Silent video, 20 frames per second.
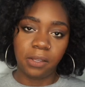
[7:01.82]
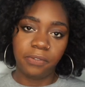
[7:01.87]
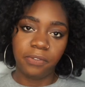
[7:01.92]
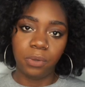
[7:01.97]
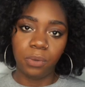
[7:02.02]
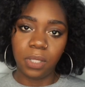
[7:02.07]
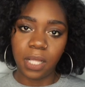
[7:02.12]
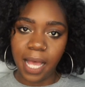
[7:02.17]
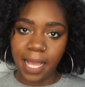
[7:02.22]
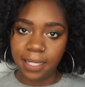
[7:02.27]
a
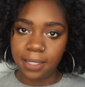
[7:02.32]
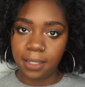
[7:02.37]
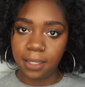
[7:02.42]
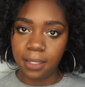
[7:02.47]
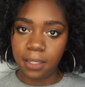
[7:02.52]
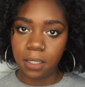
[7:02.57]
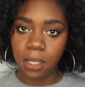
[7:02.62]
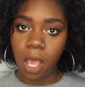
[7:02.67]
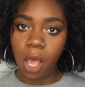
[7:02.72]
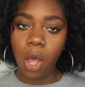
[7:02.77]
few
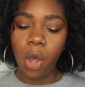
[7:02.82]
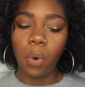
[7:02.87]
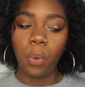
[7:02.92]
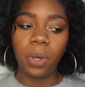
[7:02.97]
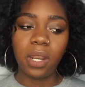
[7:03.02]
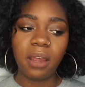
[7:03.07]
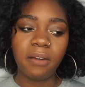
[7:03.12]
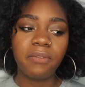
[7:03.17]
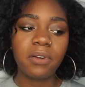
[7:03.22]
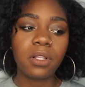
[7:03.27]
classes.
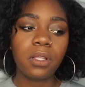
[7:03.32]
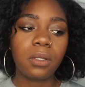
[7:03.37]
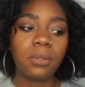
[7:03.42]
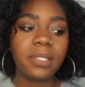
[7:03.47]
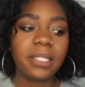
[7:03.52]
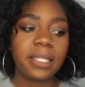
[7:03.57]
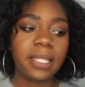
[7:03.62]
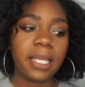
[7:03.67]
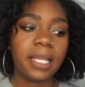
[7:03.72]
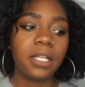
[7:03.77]
Whatever
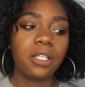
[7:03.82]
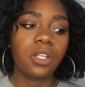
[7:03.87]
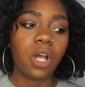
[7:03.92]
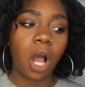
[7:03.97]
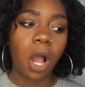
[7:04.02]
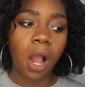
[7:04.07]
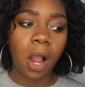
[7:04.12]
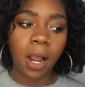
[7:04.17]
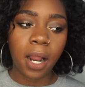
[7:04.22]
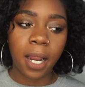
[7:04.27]
those things
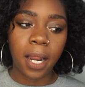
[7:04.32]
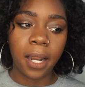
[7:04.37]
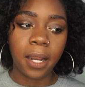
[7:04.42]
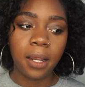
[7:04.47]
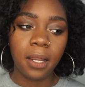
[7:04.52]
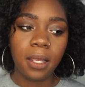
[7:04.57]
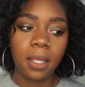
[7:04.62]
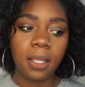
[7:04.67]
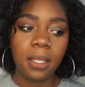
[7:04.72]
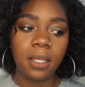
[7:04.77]

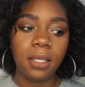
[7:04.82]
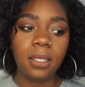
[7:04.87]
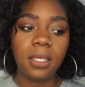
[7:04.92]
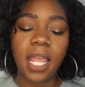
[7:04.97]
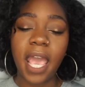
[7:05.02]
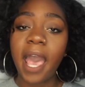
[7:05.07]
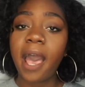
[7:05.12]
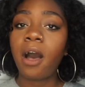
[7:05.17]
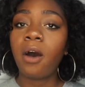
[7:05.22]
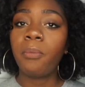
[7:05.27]
are,
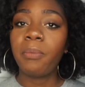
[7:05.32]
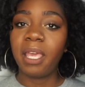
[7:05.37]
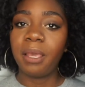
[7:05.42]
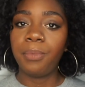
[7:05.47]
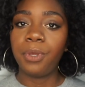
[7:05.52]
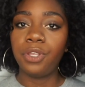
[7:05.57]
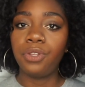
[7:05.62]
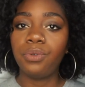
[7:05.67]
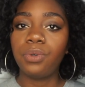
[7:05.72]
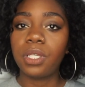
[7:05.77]
now
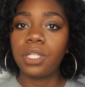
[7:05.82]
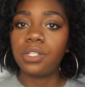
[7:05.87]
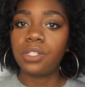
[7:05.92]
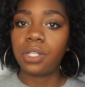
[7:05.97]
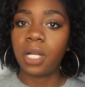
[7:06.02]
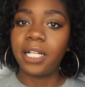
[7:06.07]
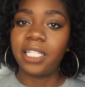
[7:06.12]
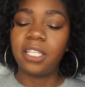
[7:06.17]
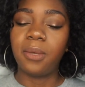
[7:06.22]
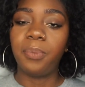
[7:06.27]
maybe you can
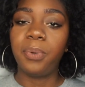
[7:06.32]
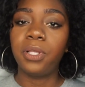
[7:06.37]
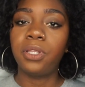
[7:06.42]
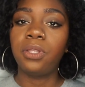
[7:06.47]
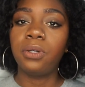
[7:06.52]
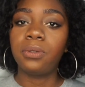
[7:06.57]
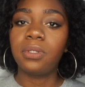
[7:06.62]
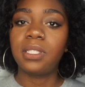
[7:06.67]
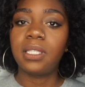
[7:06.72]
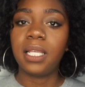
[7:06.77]
start to put
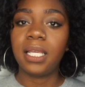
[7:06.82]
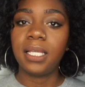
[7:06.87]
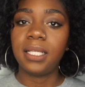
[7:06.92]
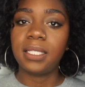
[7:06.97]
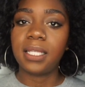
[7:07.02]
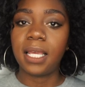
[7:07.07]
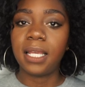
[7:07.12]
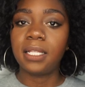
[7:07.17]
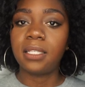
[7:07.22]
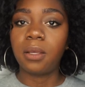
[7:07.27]
those
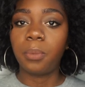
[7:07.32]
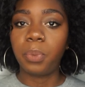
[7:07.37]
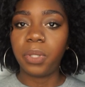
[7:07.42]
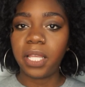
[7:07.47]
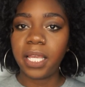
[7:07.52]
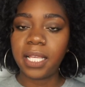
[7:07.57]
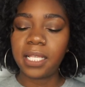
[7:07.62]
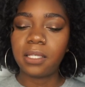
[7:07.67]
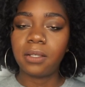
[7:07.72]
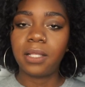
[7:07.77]
things into
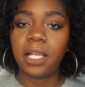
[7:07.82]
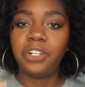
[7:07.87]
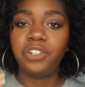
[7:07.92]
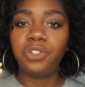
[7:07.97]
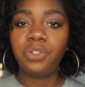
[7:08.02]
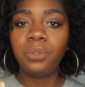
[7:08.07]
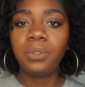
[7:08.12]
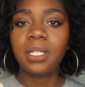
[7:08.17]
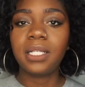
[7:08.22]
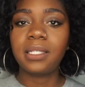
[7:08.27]
place so
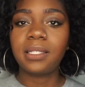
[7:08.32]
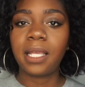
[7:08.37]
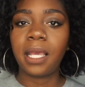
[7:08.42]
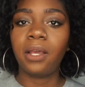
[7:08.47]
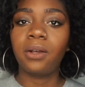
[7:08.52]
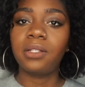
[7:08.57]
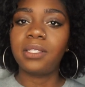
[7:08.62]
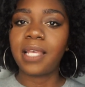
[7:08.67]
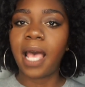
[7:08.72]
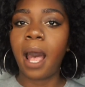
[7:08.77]
that you can stay
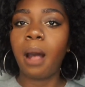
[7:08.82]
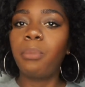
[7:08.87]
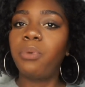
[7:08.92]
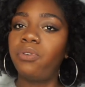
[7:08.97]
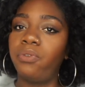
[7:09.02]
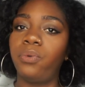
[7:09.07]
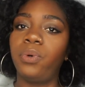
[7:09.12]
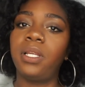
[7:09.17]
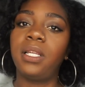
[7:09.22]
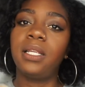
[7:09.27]
on top
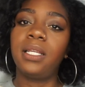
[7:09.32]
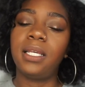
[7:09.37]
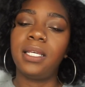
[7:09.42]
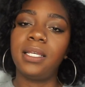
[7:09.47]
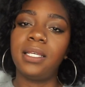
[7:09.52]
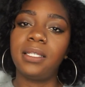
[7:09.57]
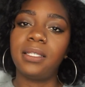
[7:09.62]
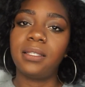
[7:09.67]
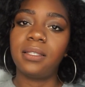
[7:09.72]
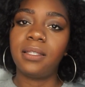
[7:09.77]
of what it
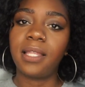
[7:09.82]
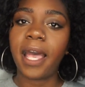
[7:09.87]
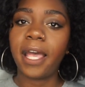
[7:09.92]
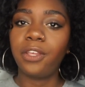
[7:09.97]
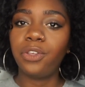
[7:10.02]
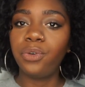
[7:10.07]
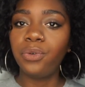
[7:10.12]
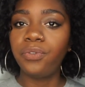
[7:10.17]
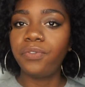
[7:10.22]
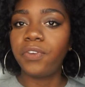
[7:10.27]
is
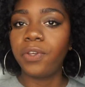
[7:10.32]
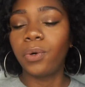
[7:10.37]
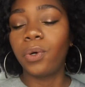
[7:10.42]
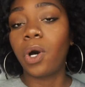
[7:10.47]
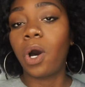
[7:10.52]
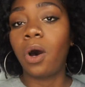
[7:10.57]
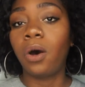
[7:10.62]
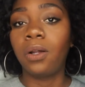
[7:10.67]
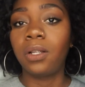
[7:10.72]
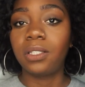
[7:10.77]
that you feel
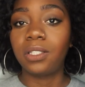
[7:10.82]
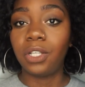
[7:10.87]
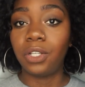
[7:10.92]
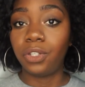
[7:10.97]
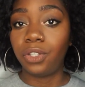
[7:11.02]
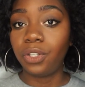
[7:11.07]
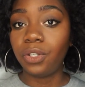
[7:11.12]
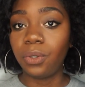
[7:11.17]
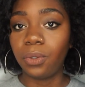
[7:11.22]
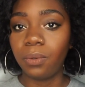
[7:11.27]
called
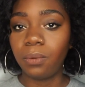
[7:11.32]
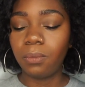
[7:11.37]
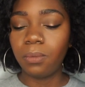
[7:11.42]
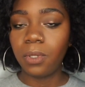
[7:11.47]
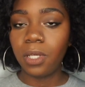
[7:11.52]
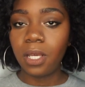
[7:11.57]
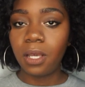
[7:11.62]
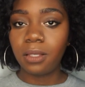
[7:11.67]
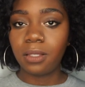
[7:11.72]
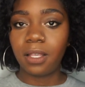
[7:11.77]
to do,
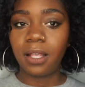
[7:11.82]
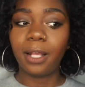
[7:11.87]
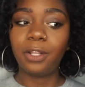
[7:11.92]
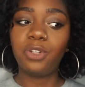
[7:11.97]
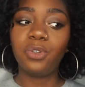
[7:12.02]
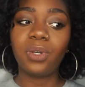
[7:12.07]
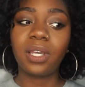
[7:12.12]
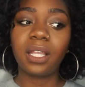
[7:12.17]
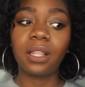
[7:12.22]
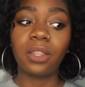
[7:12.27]
so
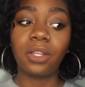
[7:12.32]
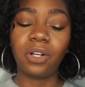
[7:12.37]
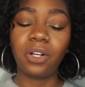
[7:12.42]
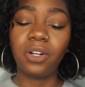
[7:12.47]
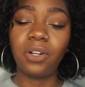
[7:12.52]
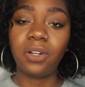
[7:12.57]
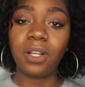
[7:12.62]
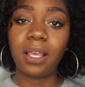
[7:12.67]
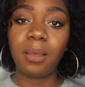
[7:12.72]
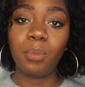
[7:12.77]
that you can
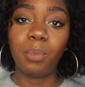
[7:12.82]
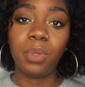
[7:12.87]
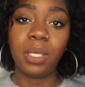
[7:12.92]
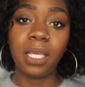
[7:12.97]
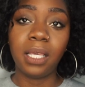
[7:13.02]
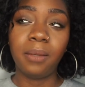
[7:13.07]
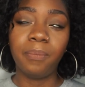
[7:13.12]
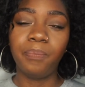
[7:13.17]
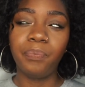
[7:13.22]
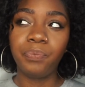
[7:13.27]
learn and
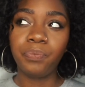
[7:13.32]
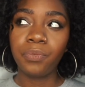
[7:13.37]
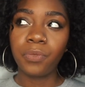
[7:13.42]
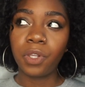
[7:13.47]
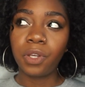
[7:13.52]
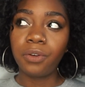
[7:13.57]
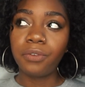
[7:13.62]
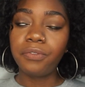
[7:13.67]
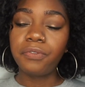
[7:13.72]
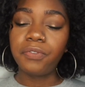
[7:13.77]
be
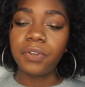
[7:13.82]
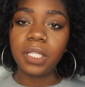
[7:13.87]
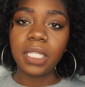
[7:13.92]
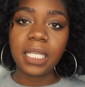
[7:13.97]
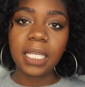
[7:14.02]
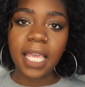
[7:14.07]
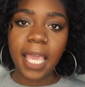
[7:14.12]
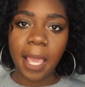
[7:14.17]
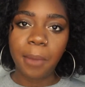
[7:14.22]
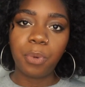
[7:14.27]

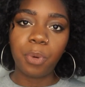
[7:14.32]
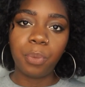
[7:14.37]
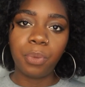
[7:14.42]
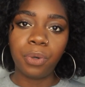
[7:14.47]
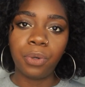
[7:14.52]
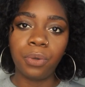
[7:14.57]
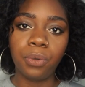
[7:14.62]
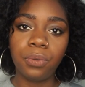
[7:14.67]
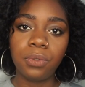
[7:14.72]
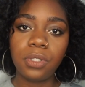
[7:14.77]
fully
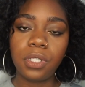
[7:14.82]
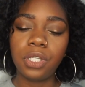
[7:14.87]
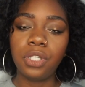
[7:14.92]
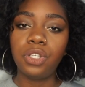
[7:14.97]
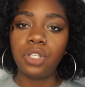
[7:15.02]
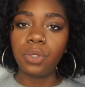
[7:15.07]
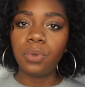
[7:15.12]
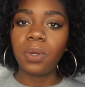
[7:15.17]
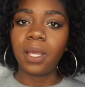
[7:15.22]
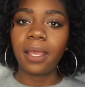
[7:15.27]
capable to
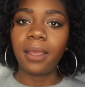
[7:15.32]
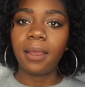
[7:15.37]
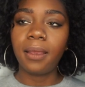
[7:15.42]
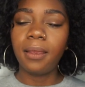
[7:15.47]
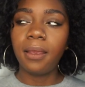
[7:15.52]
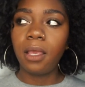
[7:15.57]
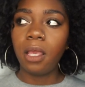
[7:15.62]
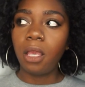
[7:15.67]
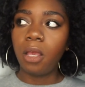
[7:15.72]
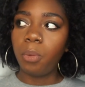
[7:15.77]
do it.
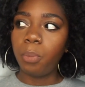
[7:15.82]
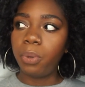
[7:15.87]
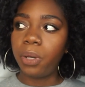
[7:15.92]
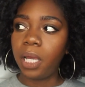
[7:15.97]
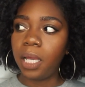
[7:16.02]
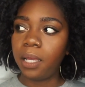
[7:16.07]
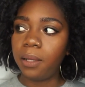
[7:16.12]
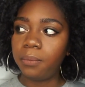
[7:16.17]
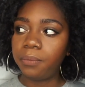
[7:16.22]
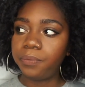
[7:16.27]

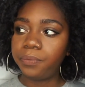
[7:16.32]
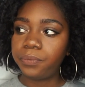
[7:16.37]
But